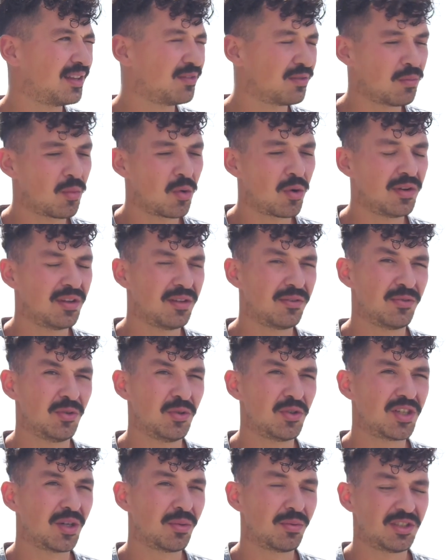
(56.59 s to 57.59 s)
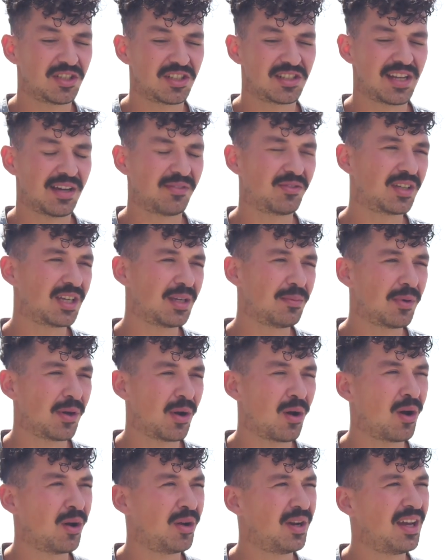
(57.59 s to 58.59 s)
even more in the future. We'll just have to keep
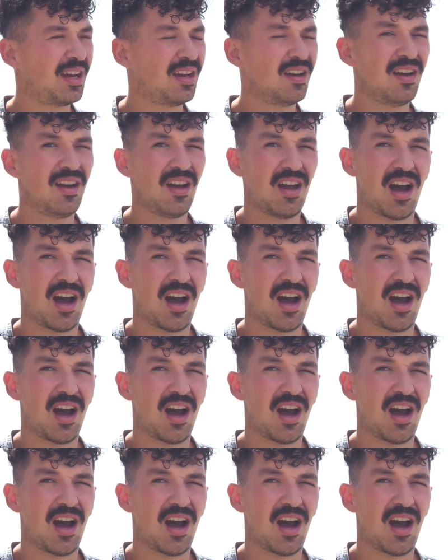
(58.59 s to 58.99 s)
an eye on it.